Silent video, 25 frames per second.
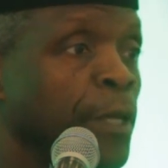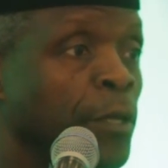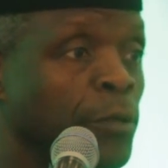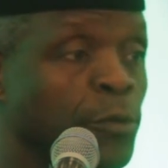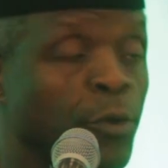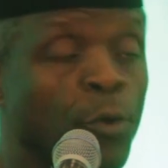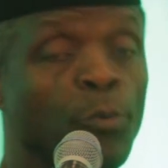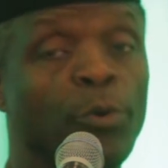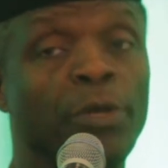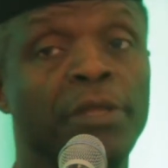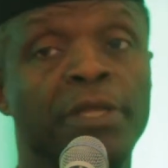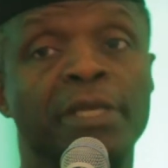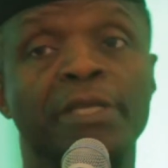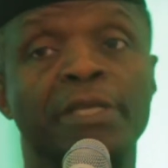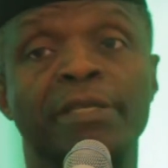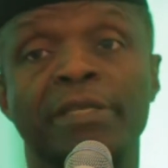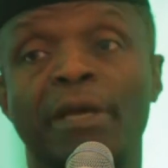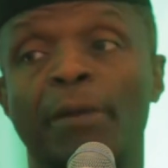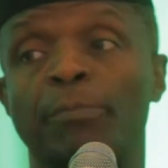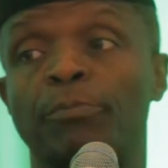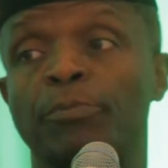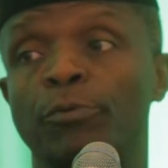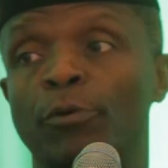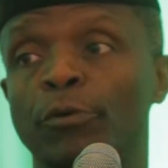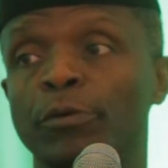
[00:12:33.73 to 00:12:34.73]
So with this
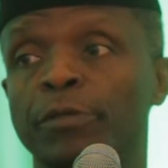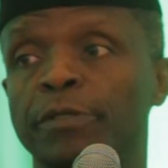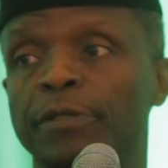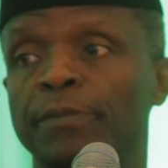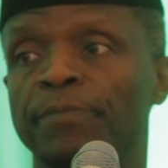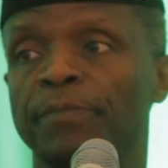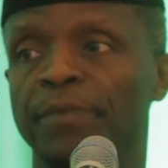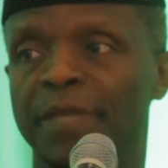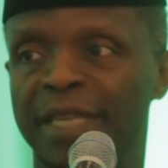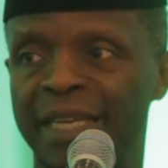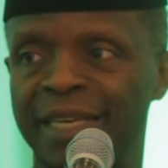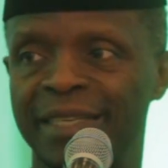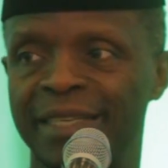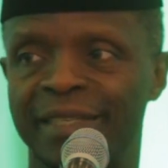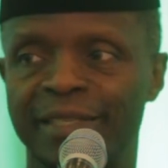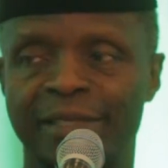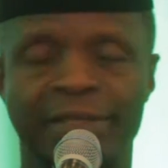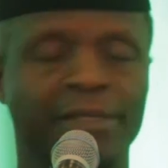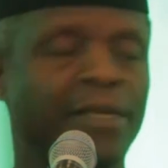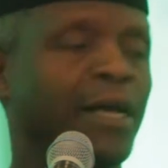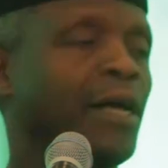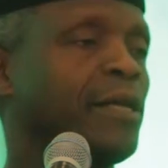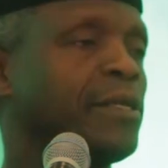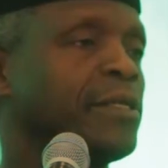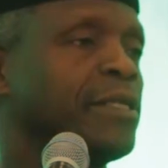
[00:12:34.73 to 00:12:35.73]
approach,
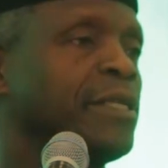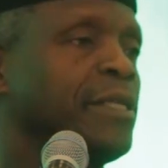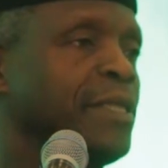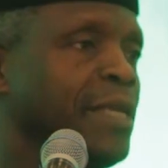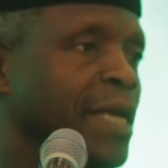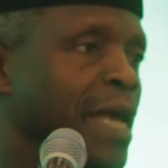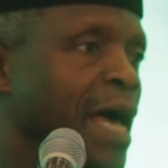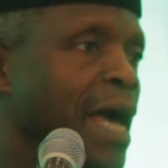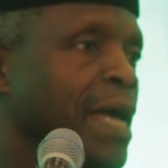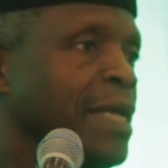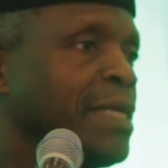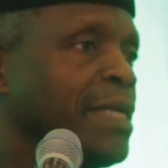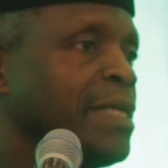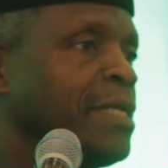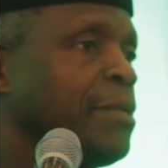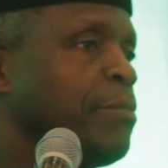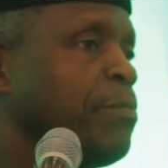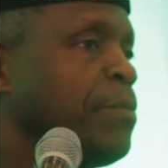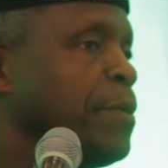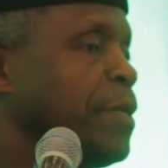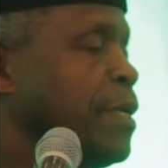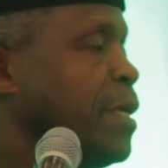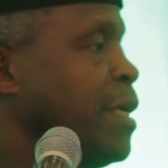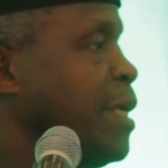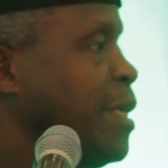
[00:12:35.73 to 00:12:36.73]
each child in the
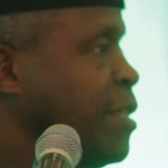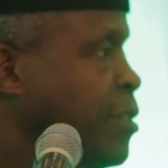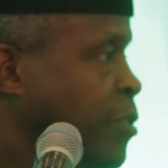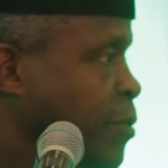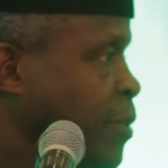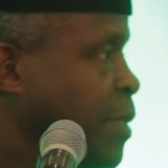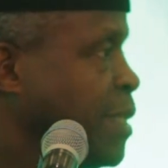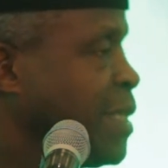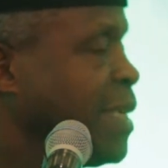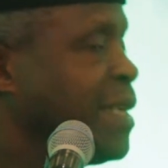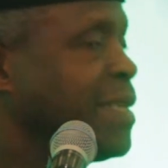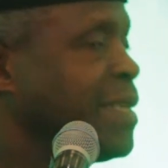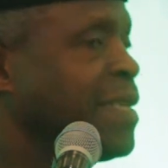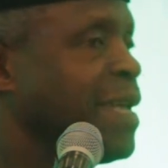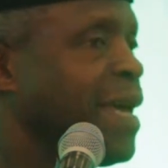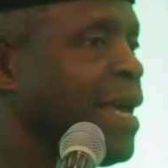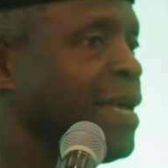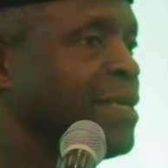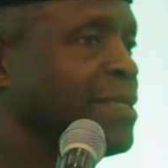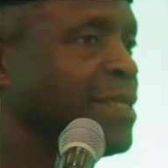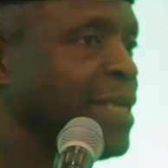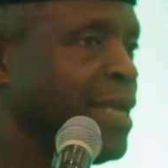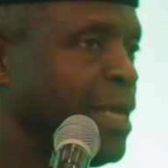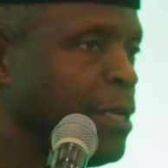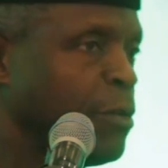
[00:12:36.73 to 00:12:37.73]
IDP is treated
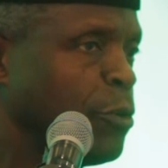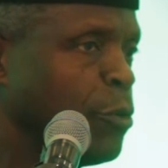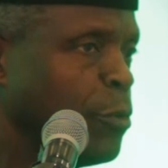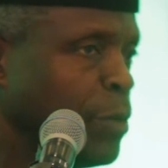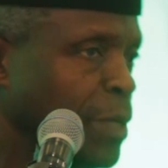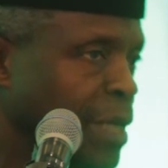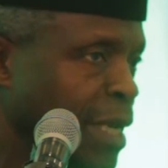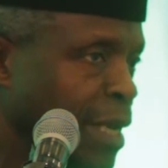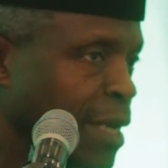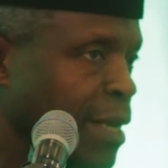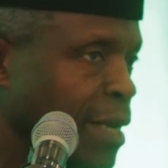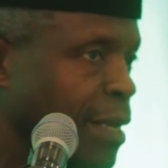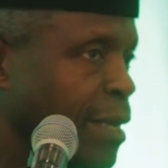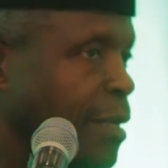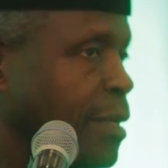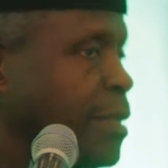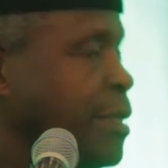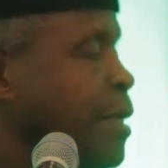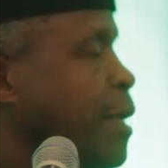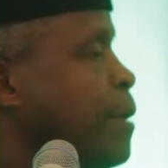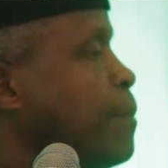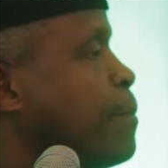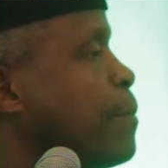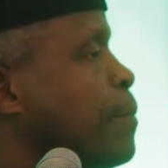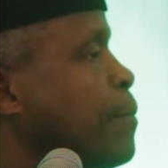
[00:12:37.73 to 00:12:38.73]
as a unique
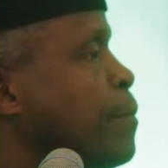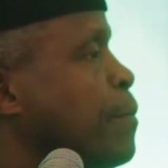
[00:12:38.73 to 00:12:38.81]
learner